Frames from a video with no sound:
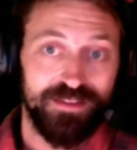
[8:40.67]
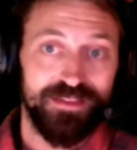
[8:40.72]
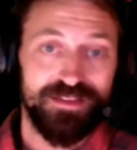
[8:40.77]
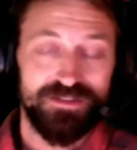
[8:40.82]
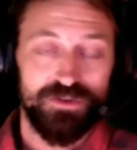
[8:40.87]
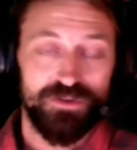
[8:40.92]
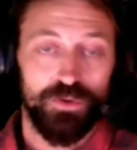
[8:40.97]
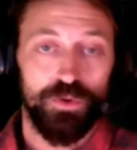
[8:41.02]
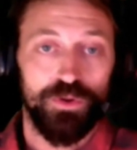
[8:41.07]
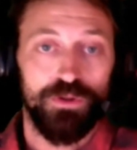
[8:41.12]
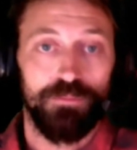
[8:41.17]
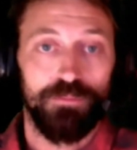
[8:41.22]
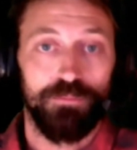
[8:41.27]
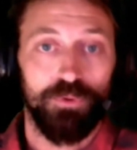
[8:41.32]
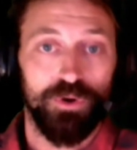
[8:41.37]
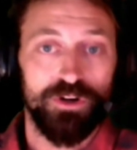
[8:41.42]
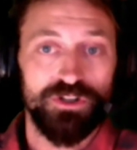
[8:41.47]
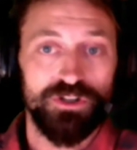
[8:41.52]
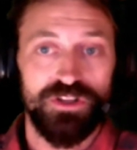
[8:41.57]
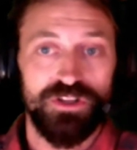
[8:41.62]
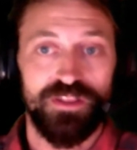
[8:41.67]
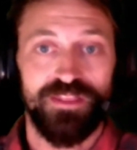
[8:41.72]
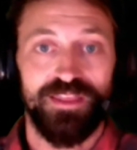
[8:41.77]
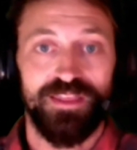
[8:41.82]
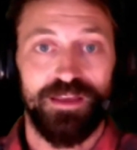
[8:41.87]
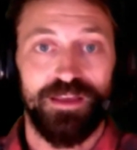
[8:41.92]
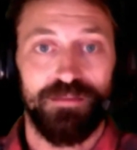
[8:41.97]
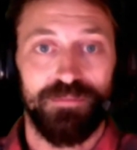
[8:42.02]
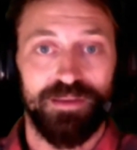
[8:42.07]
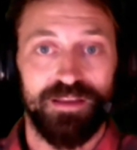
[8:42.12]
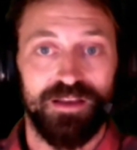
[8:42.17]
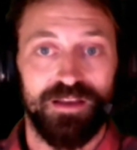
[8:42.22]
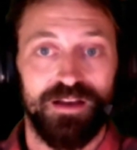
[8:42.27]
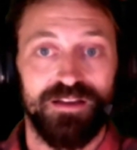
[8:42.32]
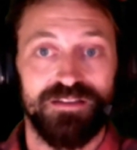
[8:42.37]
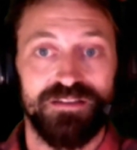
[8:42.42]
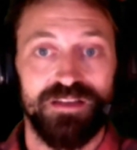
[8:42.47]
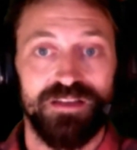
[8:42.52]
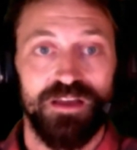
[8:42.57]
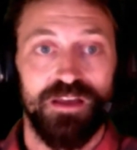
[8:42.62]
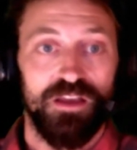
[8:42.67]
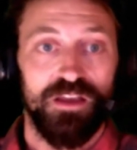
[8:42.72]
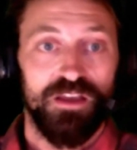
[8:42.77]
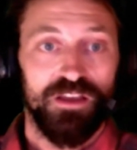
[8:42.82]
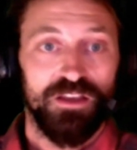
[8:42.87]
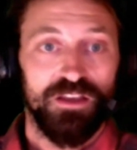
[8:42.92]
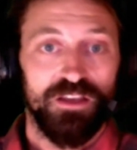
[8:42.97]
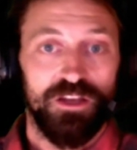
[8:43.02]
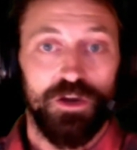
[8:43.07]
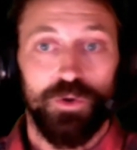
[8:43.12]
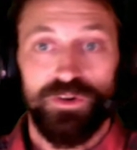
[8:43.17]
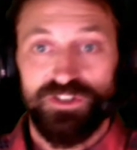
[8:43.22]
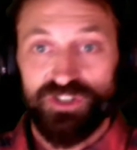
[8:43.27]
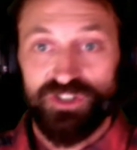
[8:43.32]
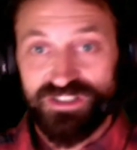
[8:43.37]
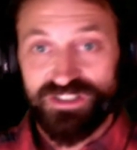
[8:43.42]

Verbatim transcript: this whole abortion thing because you know it